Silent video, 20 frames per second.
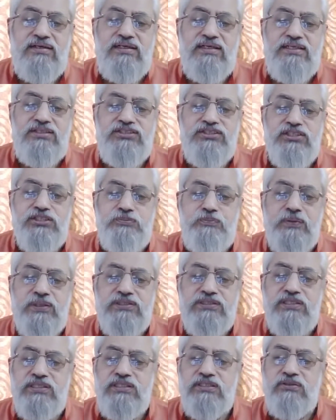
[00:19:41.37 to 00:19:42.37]
teachers
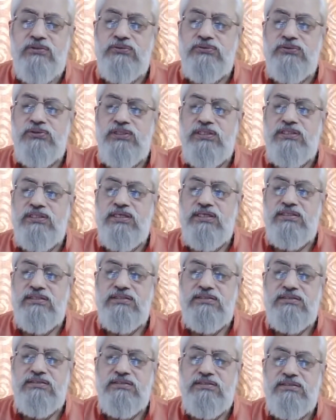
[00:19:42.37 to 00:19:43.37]
present it also like that.
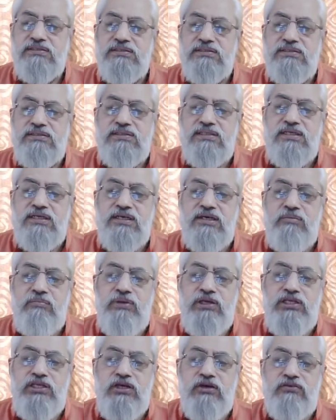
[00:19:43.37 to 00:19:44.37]

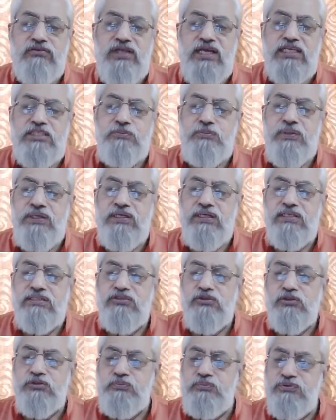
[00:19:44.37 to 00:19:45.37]
Many of the
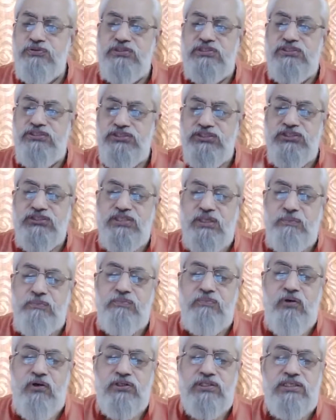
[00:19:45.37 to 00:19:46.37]
experiences teachers
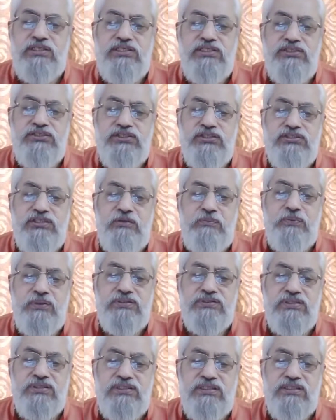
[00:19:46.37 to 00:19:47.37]
of modern teachers are
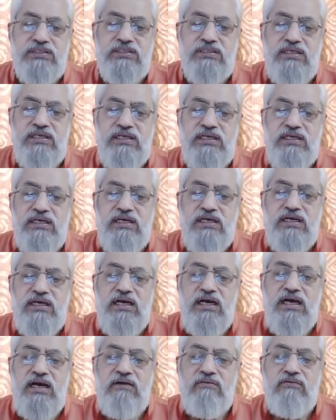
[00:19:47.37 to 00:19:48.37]
presenting,
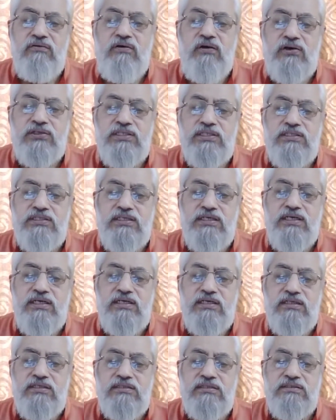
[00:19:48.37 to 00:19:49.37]
I have got it in
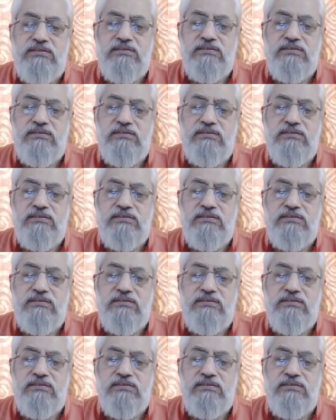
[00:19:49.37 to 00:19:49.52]
a